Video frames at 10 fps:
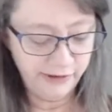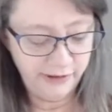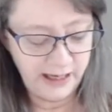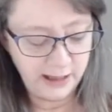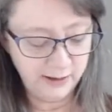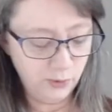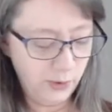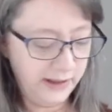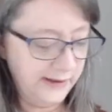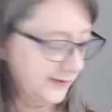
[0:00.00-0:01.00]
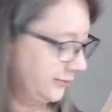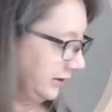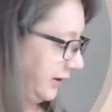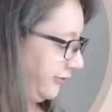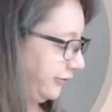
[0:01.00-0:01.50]
thick when it's
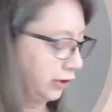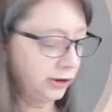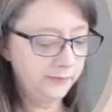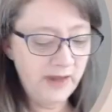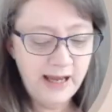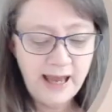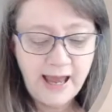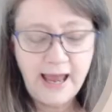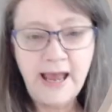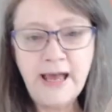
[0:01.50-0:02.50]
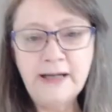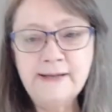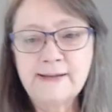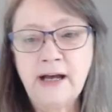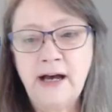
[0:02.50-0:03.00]
really full, and
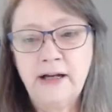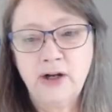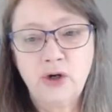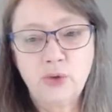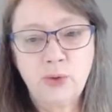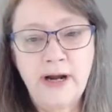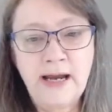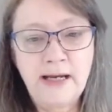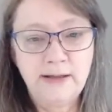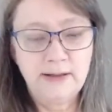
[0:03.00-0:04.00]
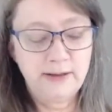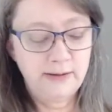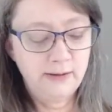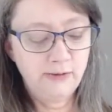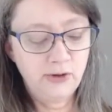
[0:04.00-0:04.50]
it's got a great
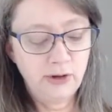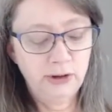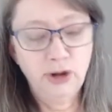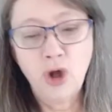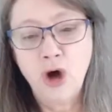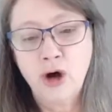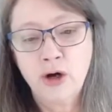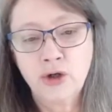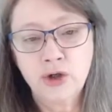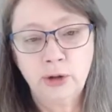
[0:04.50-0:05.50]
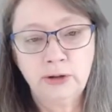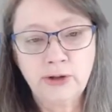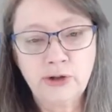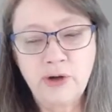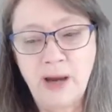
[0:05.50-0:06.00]
long shoulder
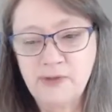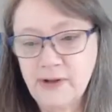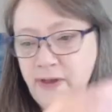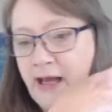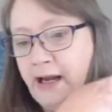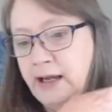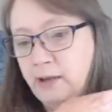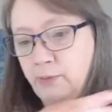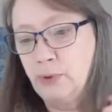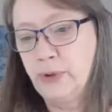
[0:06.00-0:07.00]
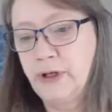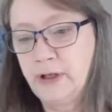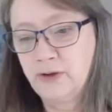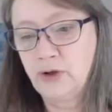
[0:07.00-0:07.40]
strap so that I can put it